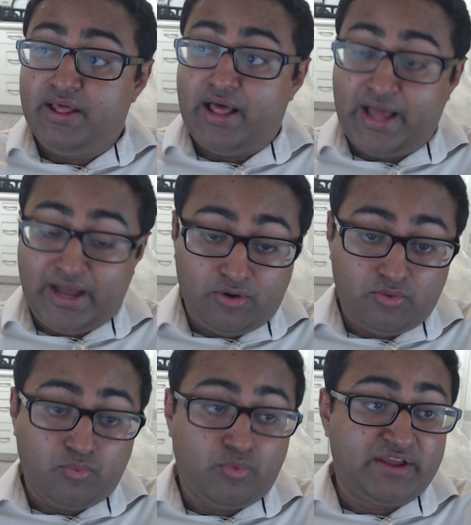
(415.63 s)
how
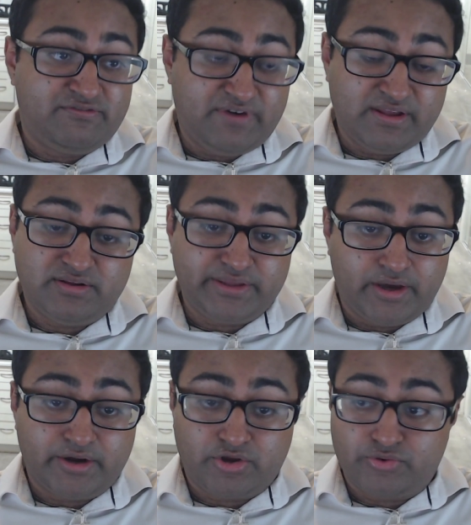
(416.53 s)
when I finally
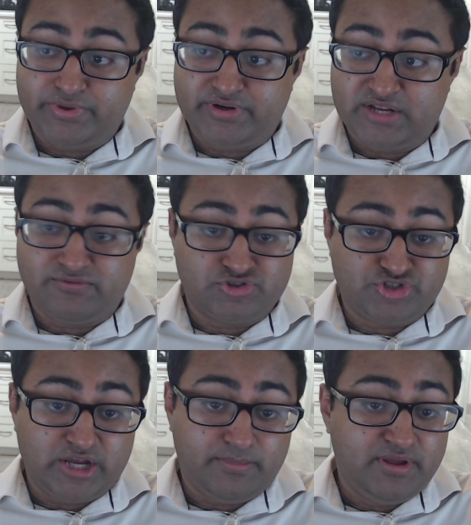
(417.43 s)
got a career level
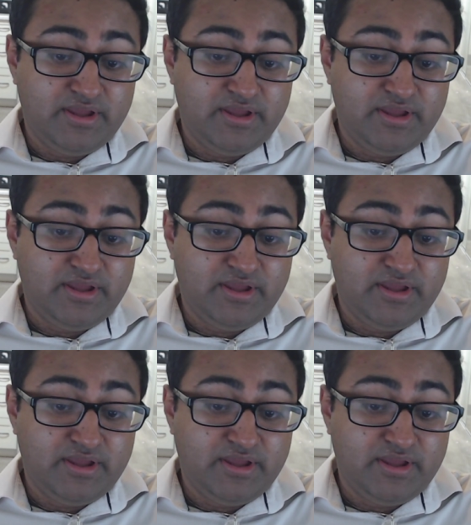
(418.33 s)
job,